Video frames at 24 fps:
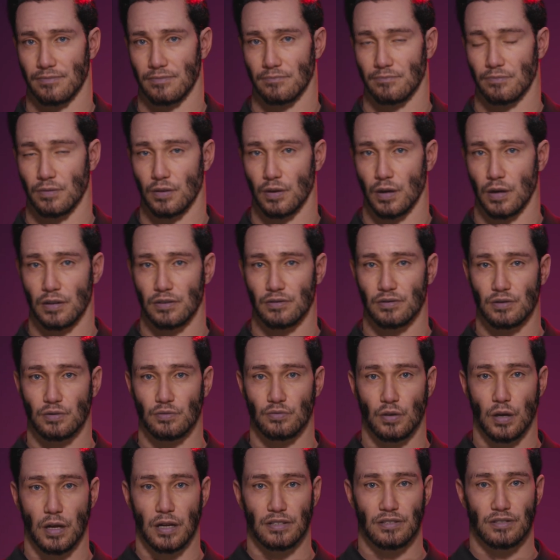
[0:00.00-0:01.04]
but also
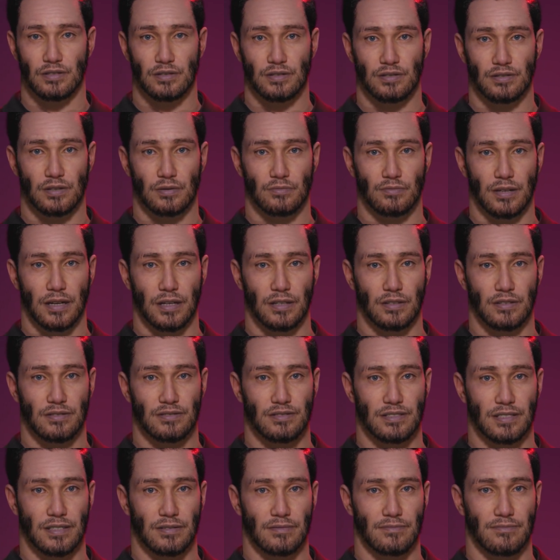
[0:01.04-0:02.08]
fosters
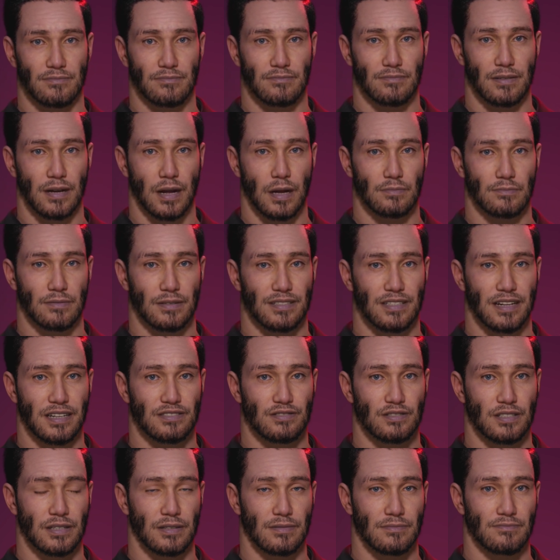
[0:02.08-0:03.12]
comparison,
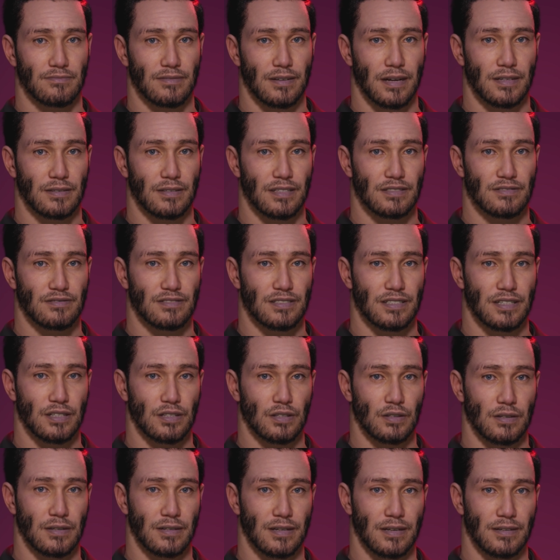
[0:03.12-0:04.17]
competition, and
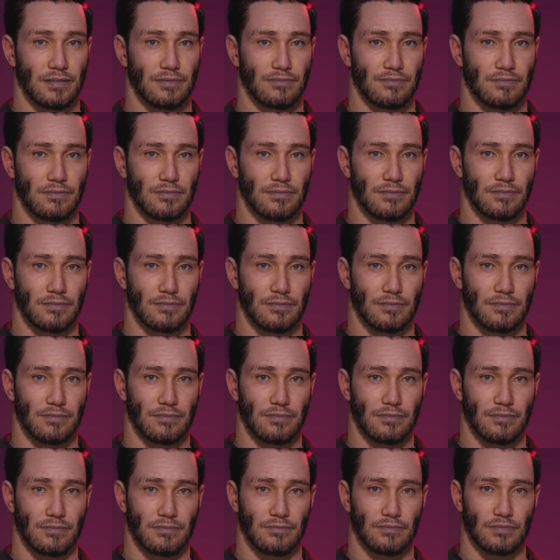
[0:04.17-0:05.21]
insecurity.
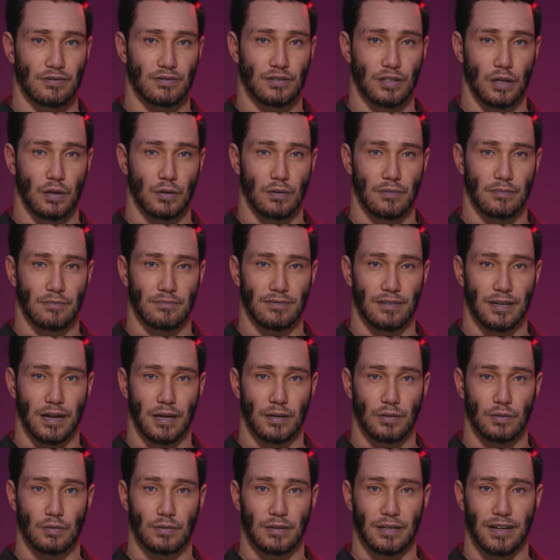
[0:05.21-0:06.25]
So,
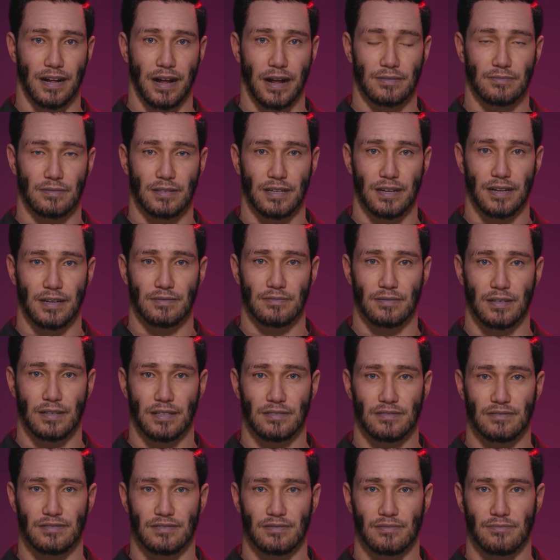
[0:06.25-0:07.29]
how do we navigate
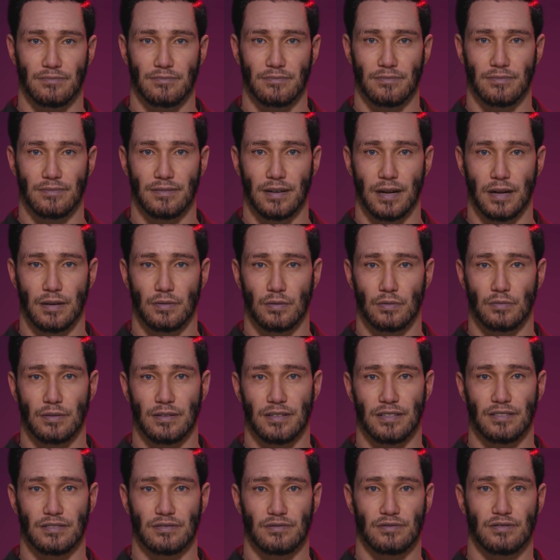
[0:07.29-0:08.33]
this? How do we
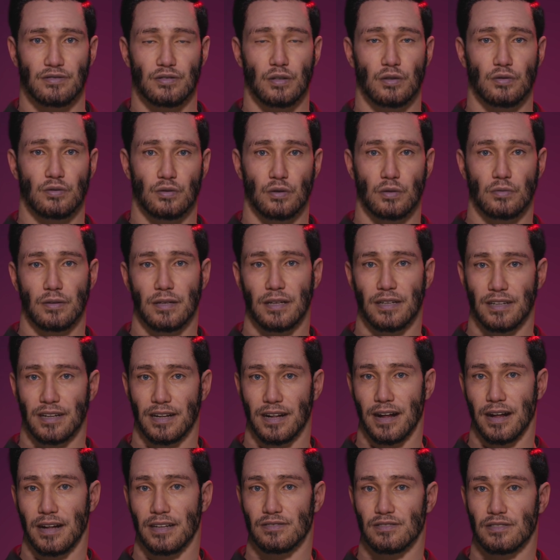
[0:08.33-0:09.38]
use social
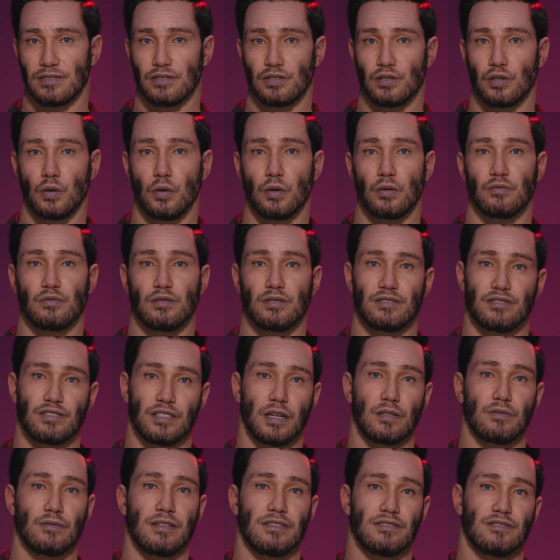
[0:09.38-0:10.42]
media as a tool for
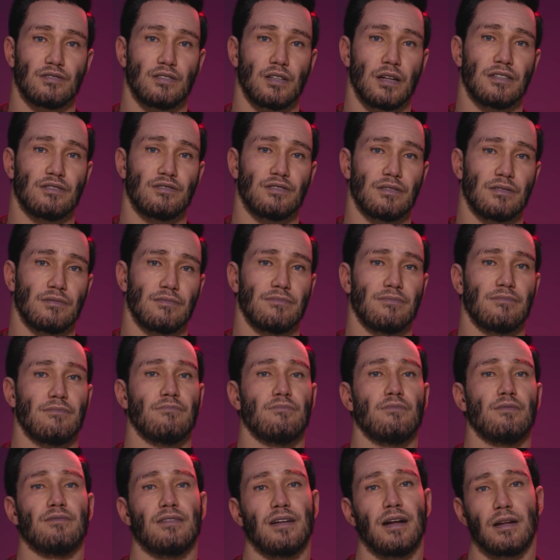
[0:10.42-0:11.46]
self-expression
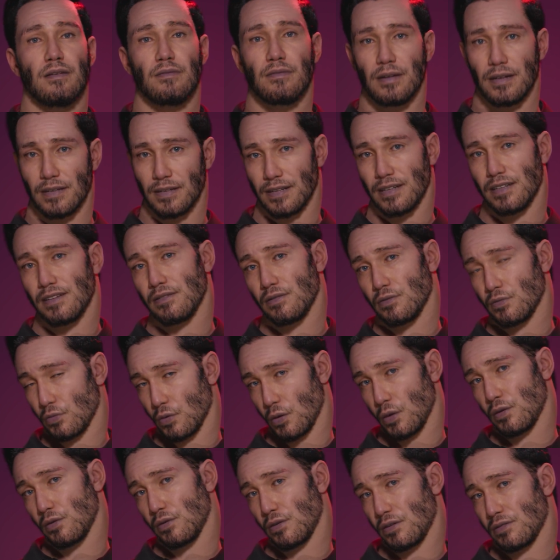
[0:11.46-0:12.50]
without letting it
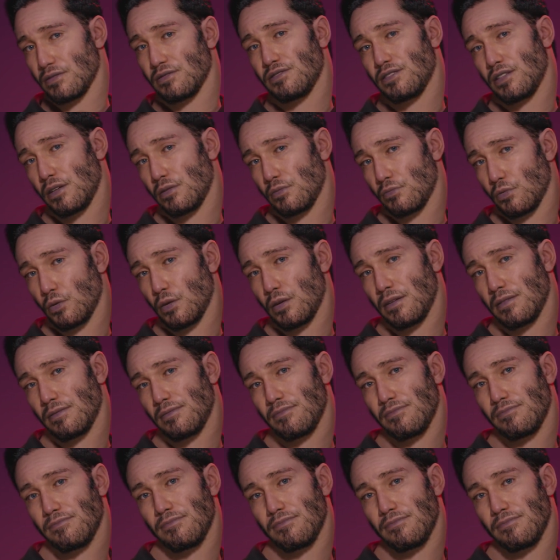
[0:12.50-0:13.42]
erode our self-worth?